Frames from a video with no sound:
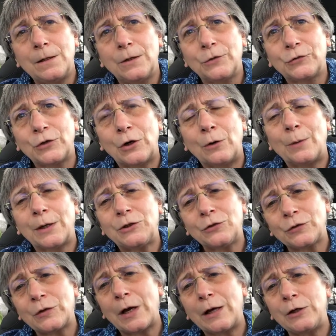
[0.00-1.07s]
So I
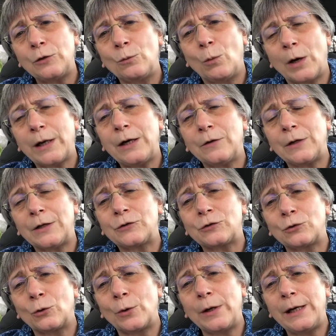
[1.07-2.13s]
just thought you'd want to hear that
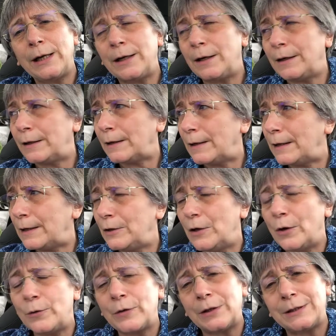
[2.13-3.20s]
story and, uh, and
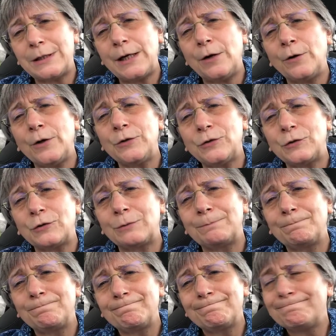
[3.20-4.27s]
know that Terrance,
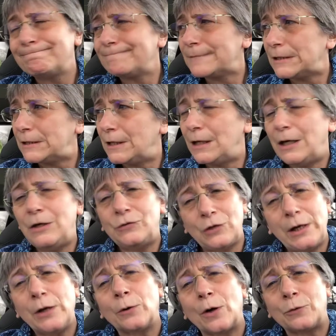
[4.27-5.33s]
he's a
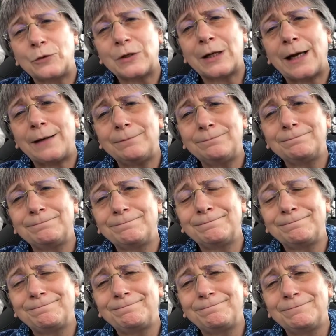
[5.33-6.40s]
hero today.
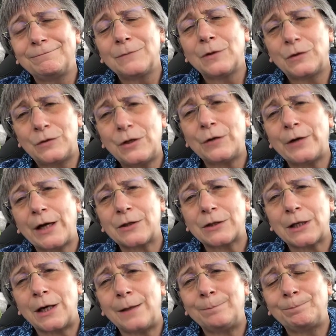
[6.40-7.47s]
Until next
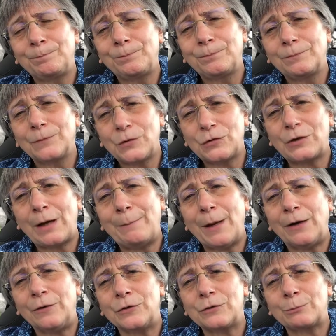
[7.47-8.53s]
time, stay
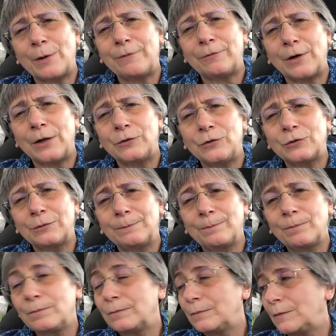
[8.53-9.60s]
balanced, my friends.
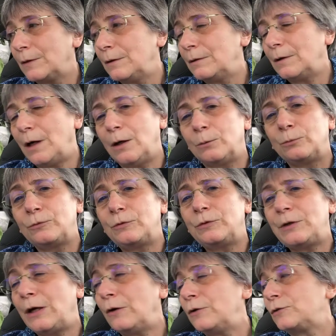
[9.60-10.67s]
Oh,
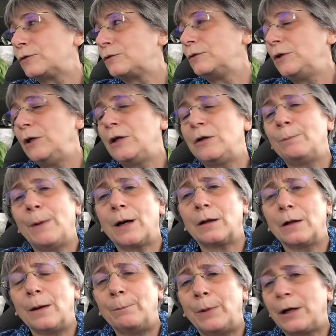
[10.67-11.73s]
Terrance, you need to
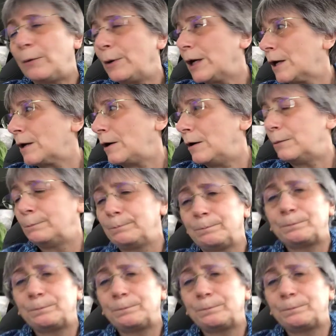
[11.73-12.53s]
buckle up, buddy. We got to go.